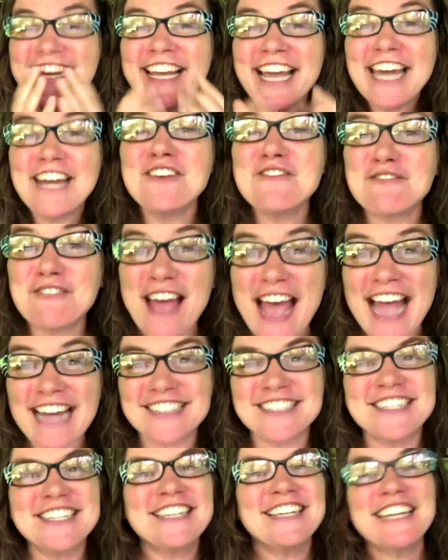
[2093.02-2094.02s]
And in
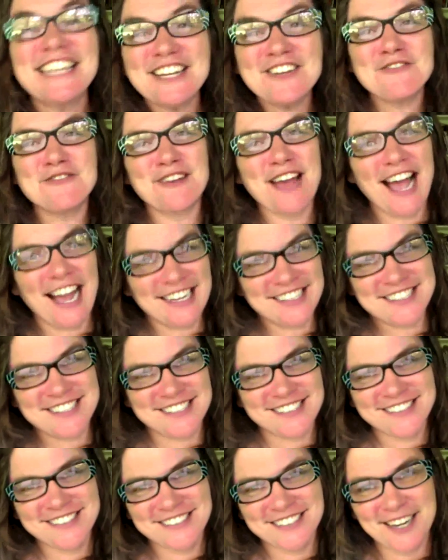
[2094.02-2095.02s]

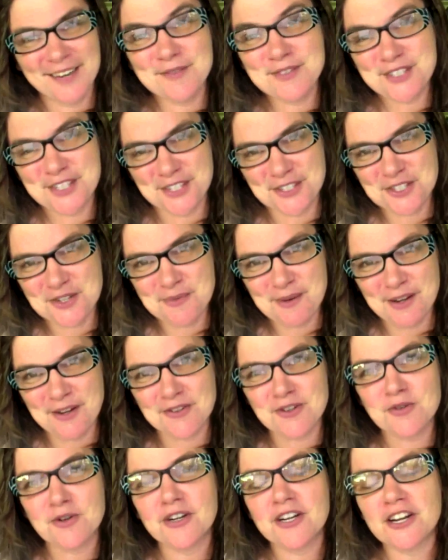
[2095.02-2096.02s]
fact, I'm just going to toot my
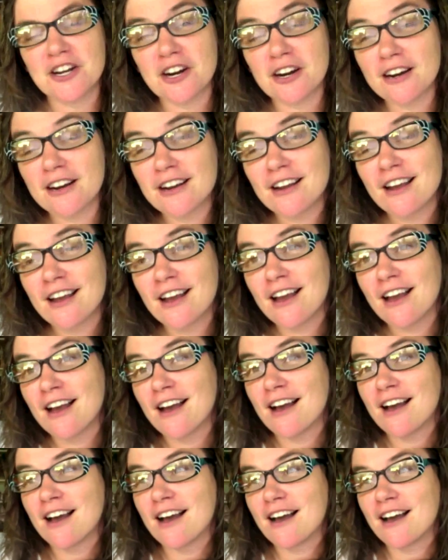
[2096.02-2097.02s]
own horn here.
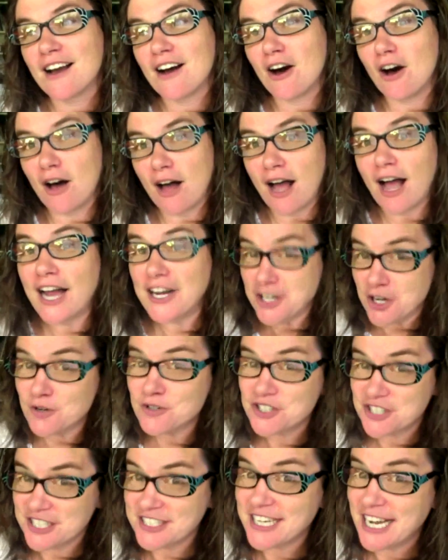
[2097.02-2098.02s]
I know
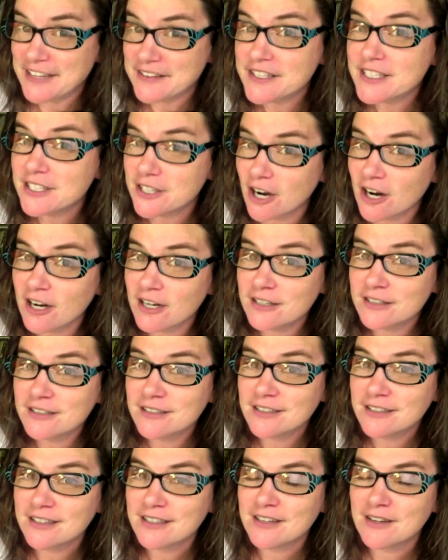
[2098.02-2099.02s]
she dyed the yarn,
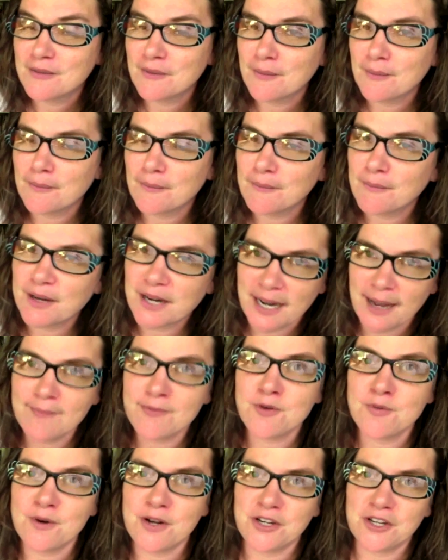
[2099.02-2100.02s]
but I'm
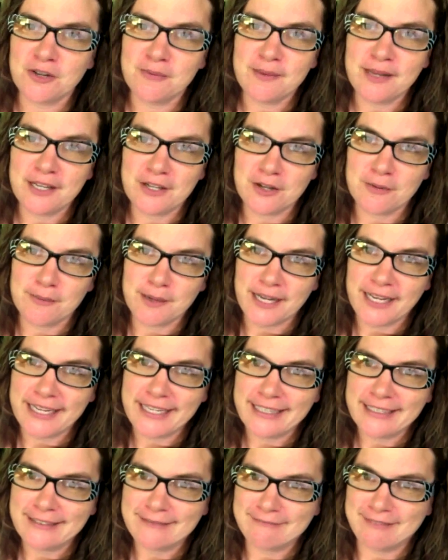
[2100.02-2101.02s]
the one who made her
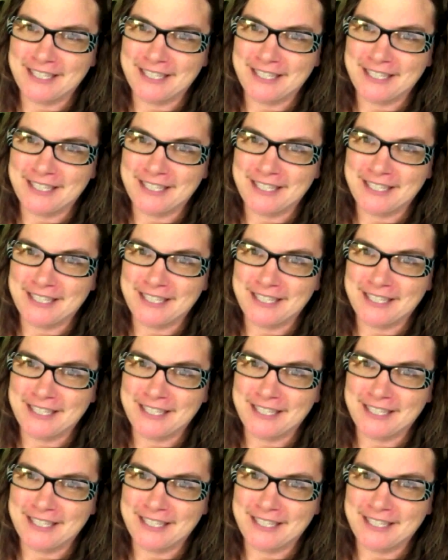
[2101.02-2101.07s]
buy it.